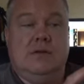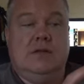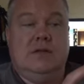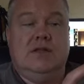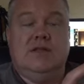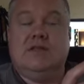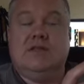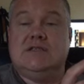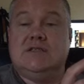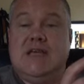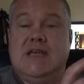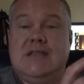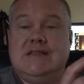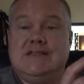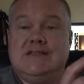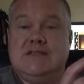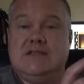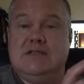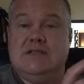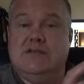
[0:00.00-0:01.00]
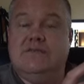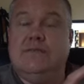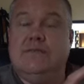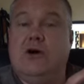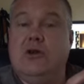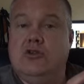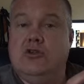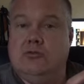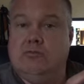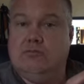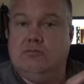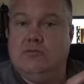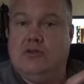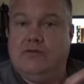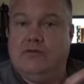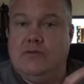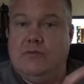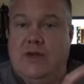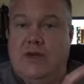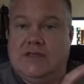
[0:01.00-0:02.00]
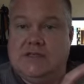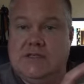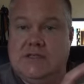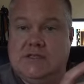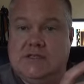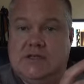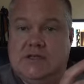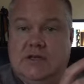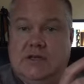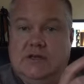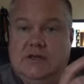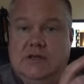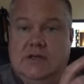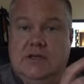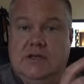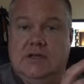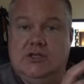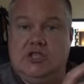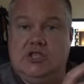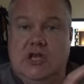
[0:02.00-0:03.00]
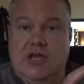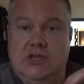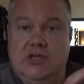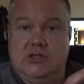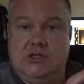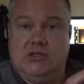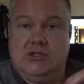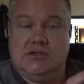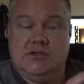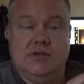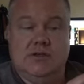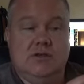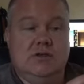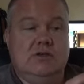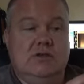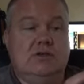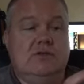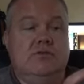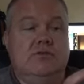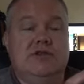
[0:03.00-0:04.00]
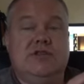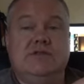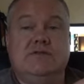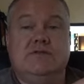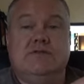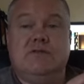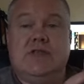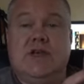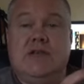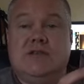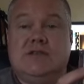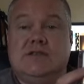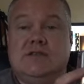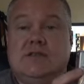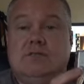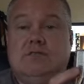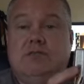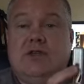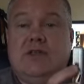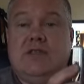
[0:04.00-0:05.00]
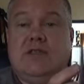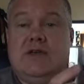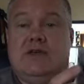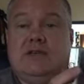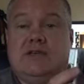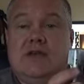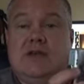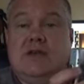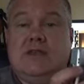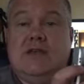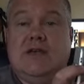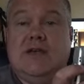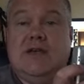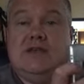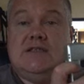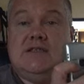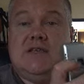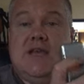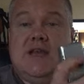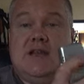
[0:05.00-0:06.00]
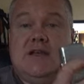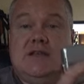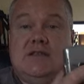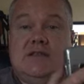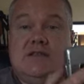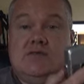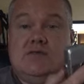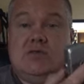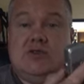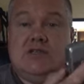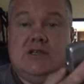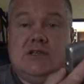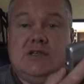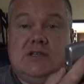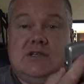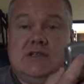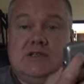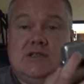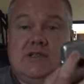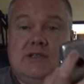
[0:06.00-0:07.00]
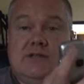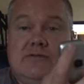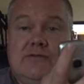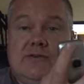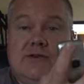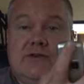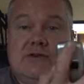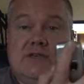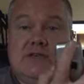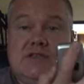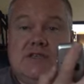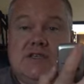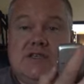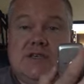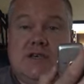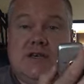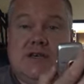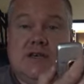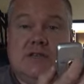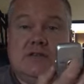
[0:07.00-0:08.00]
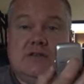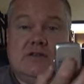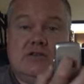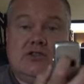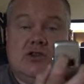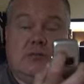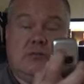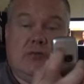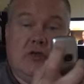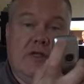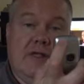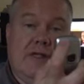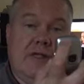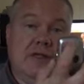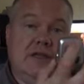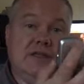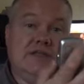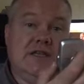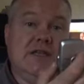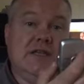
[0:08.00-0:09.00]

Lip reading: the intensity, the volume of the buzzing sound changes. The reason for that is simply that the antenna in this particular cell phone is here at the top. It's